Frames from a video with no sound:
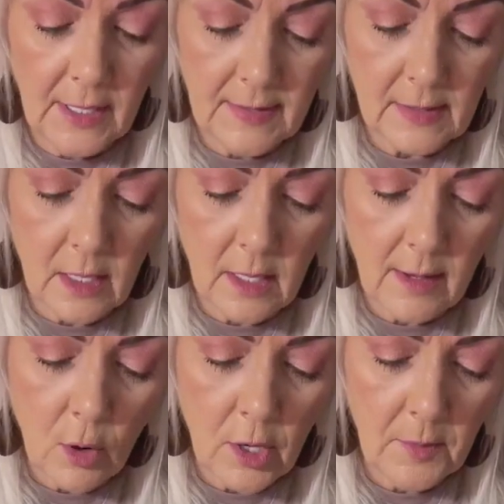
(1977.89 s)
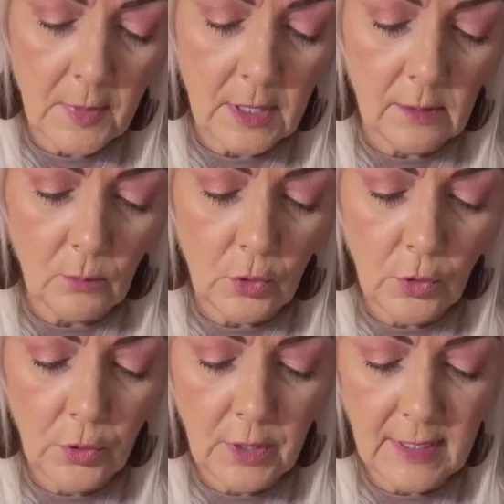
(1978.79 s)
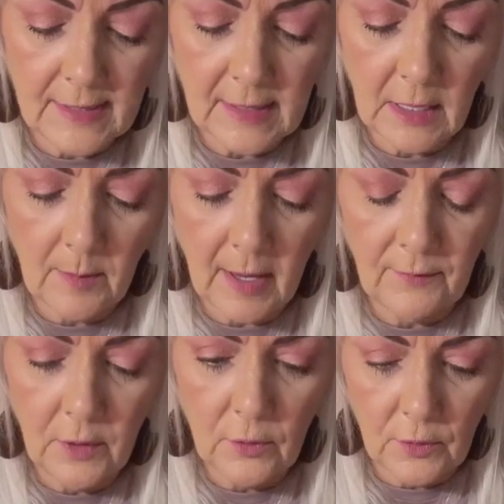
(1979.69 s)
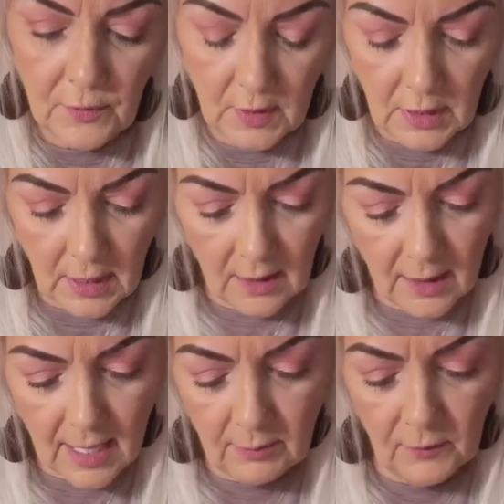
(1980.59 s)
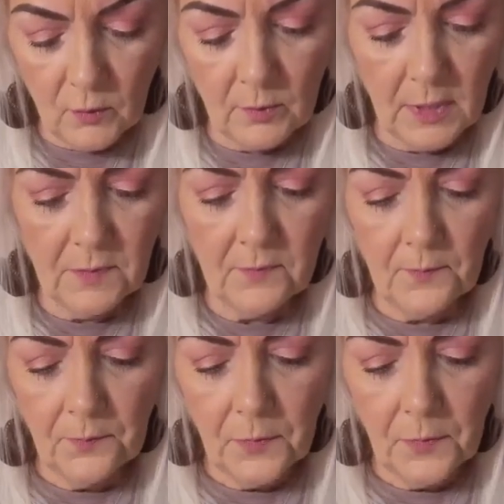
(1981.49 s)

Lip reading: He's already been recruited to sing at my funeral, so he can't die before me.